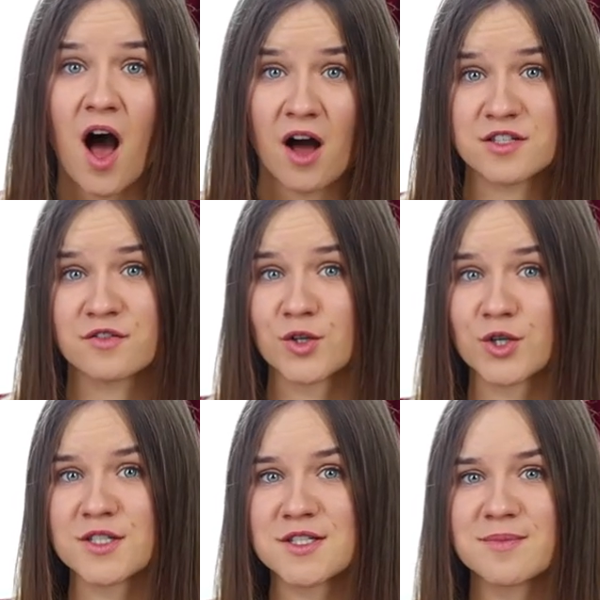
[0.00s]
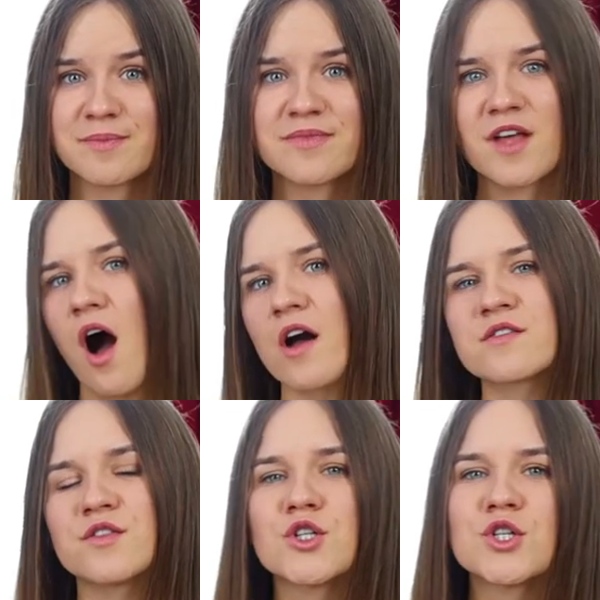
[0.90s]
Oxfords.
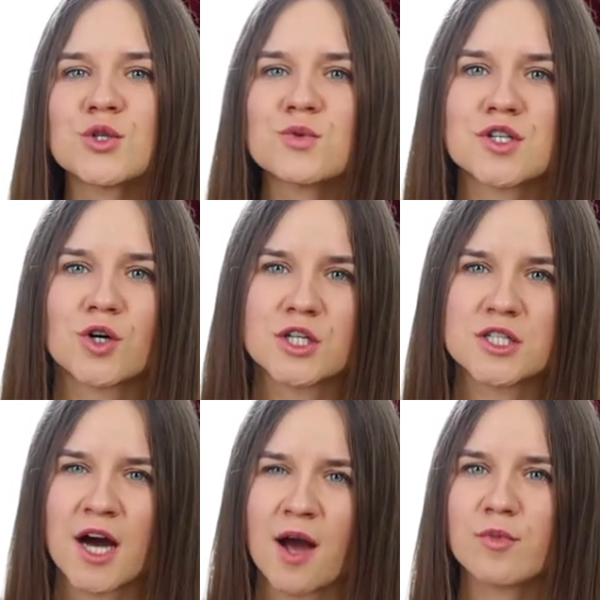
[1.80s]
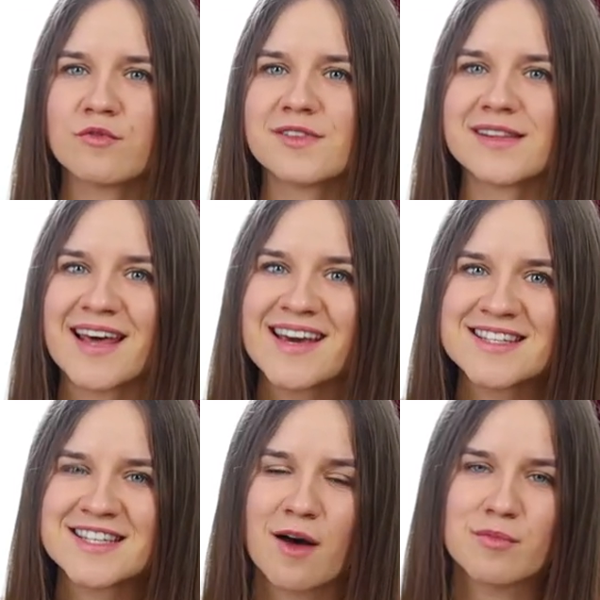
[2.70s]
Oxford shoes are a type of
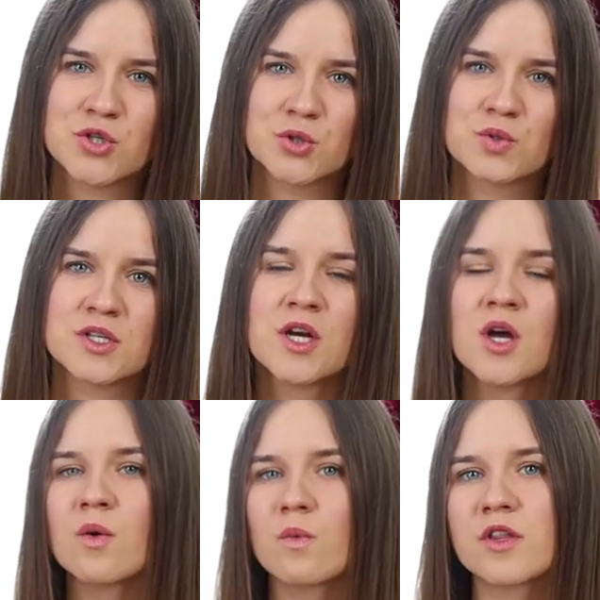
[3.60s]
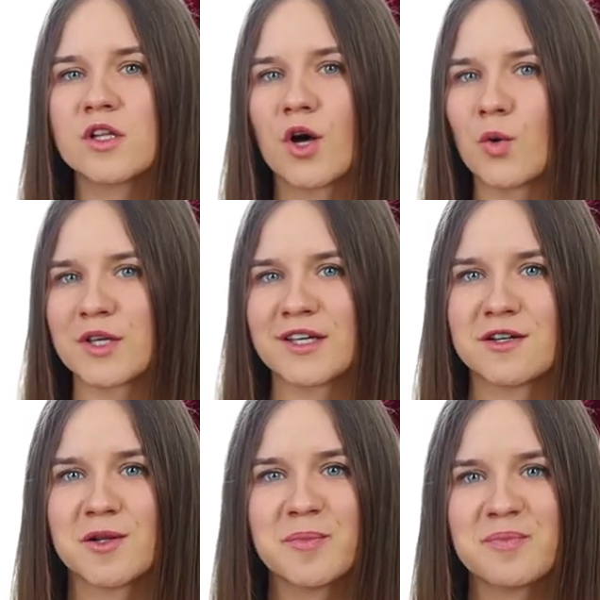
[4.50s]
lace-up shoes with a low
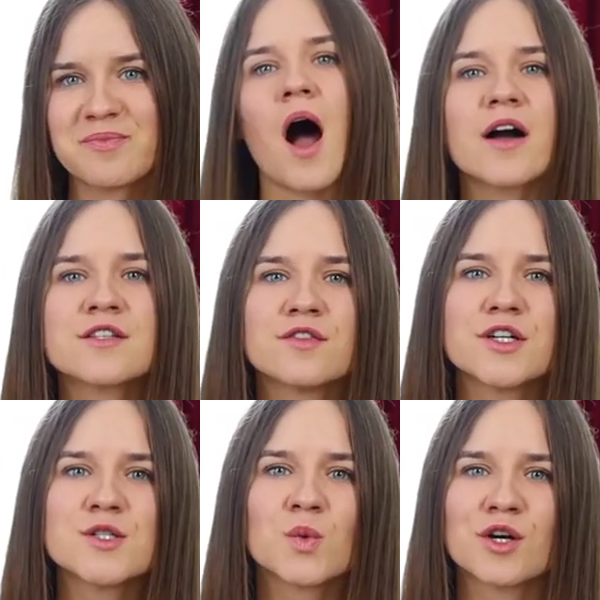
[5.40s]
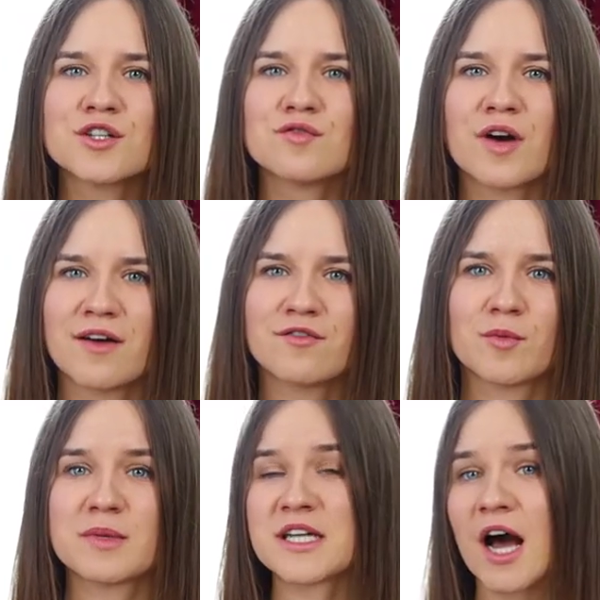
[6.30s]
heel. Oxfords were derived
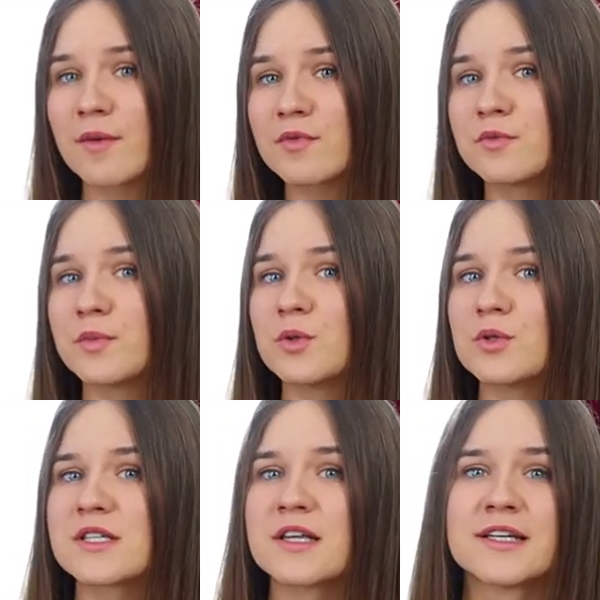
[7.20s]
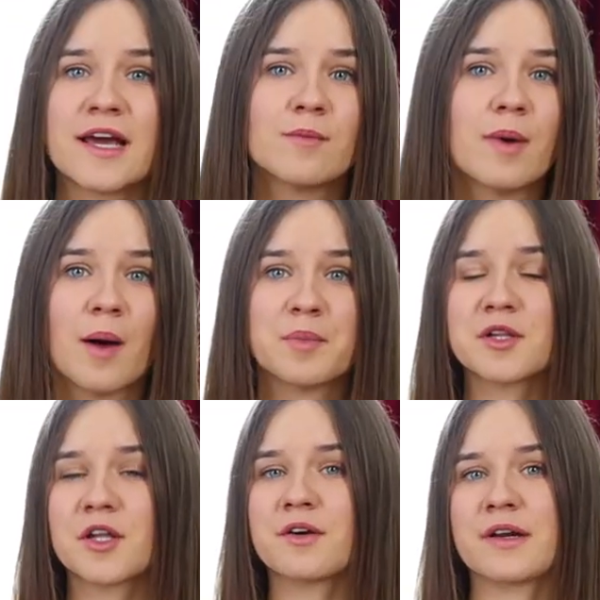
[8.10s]
from a type of boots that gained
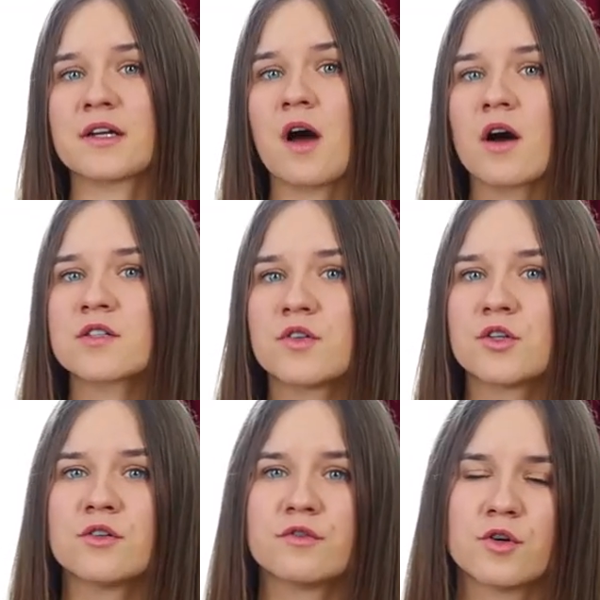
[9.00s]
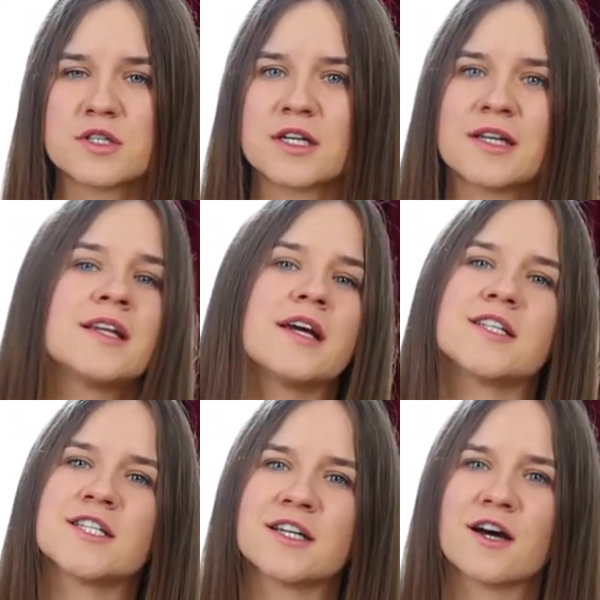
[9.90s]
popularity at Oxford University in
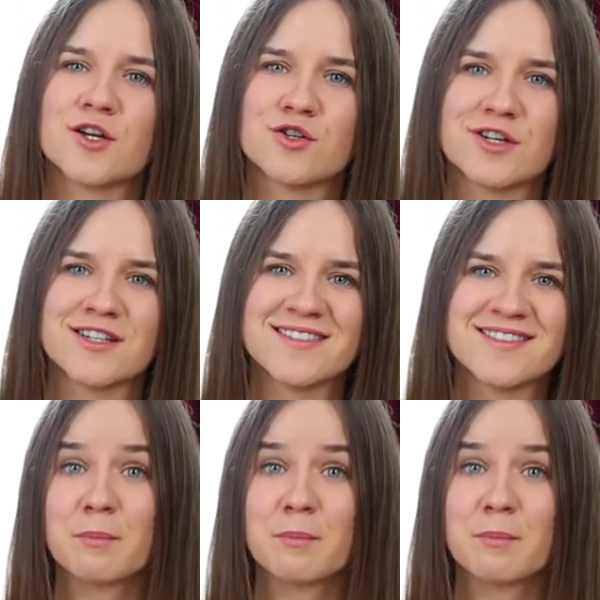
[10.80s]
1800.